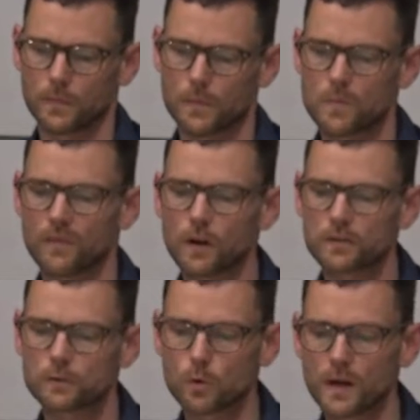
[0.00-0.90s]
The
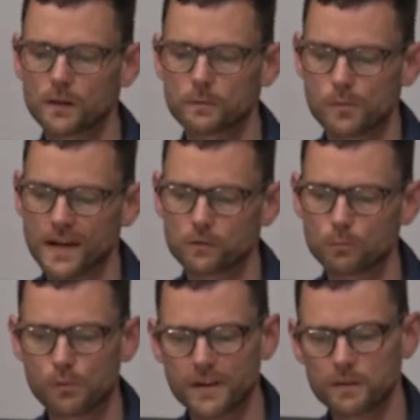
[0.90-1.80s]
revolts quickly spread to
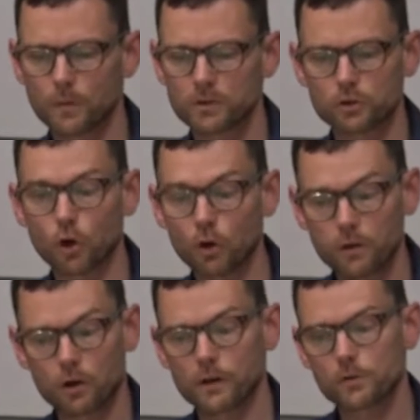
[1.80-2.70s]
pretty much all
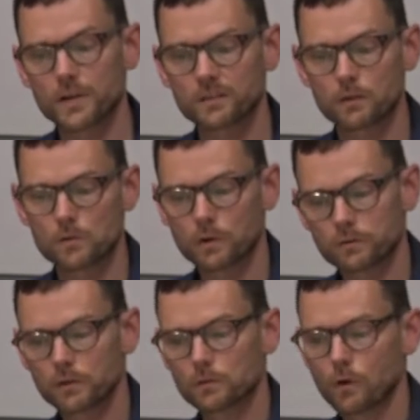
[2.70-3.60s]
the countries across
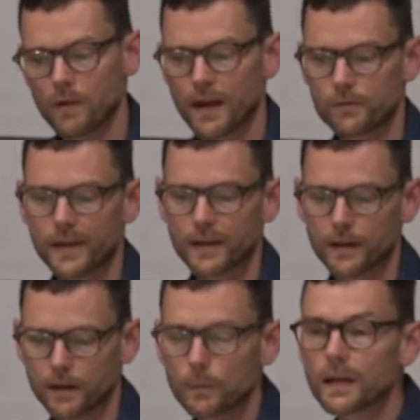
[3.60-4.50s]
North Africa
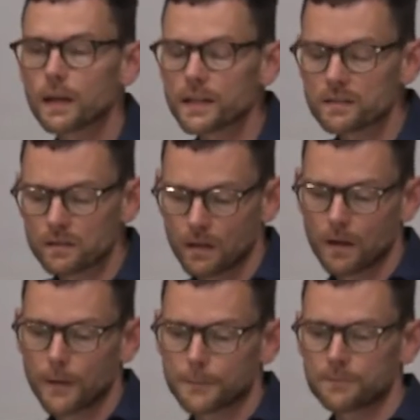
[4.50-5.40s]
and the Middle East.
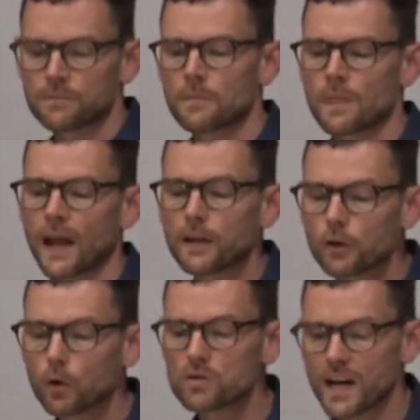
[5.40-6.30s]
And in
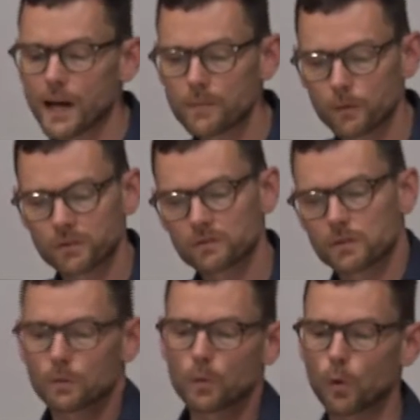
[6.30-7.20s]
no time, there was a
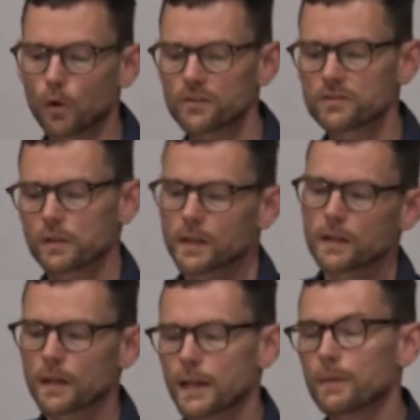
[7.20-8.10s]
civil war
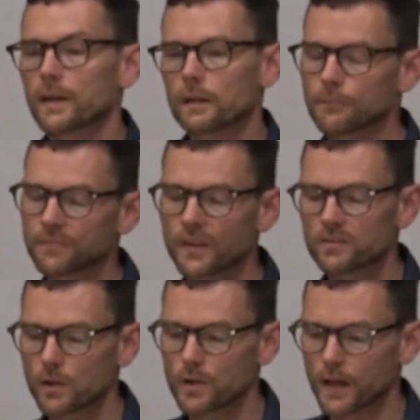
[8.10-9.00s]
in Libya,
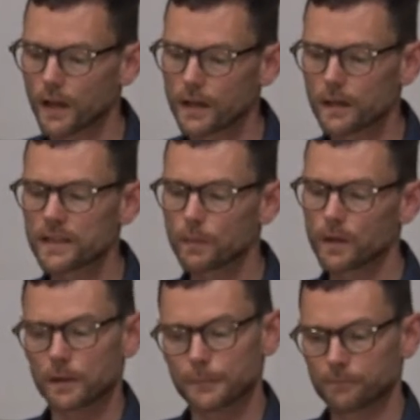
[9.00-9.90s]
Syria, and
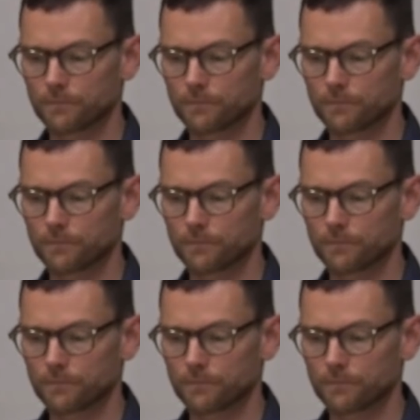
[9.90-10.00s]
Yemen.